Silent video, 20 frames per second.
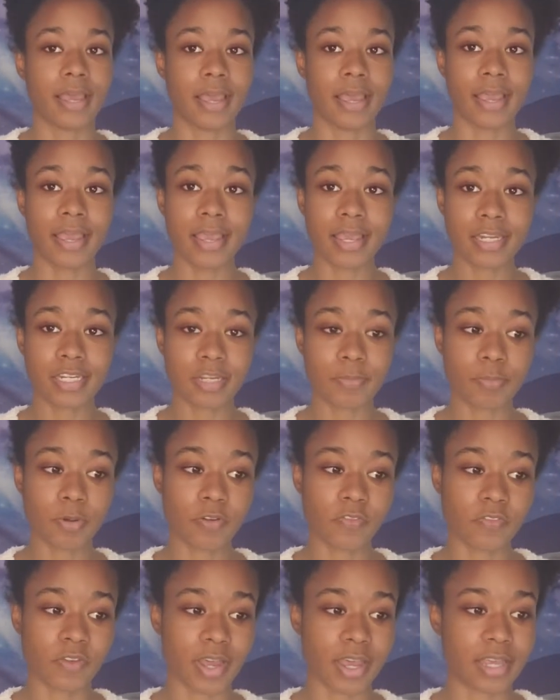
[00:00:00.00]
and it
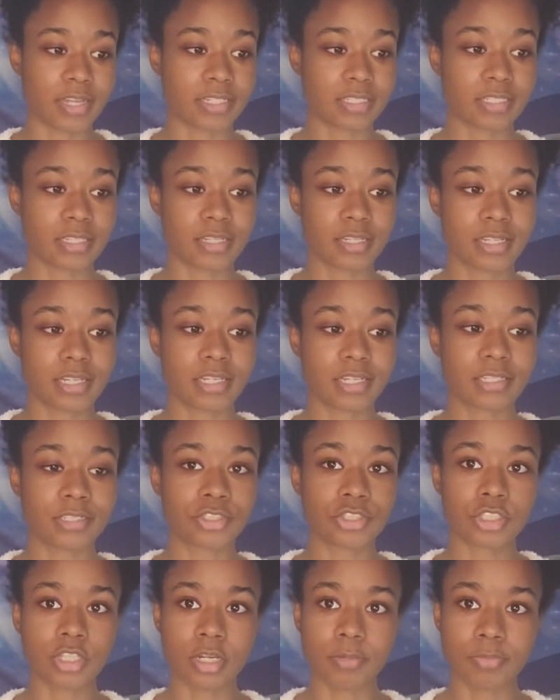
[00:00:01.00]
provides
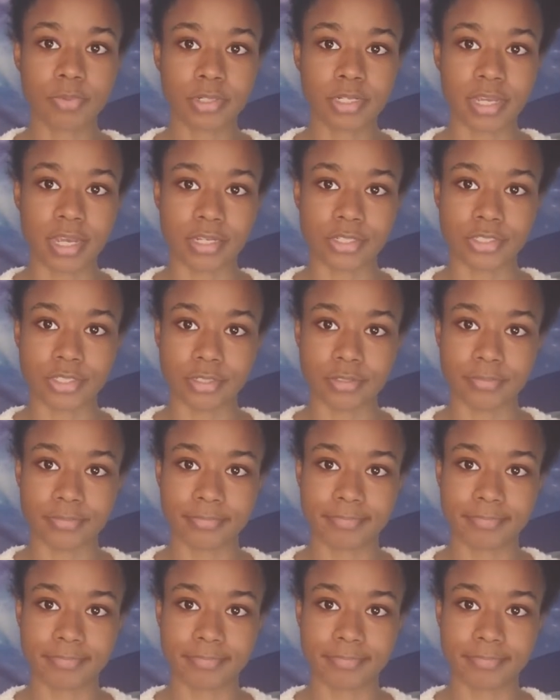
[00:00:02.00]
sun protection.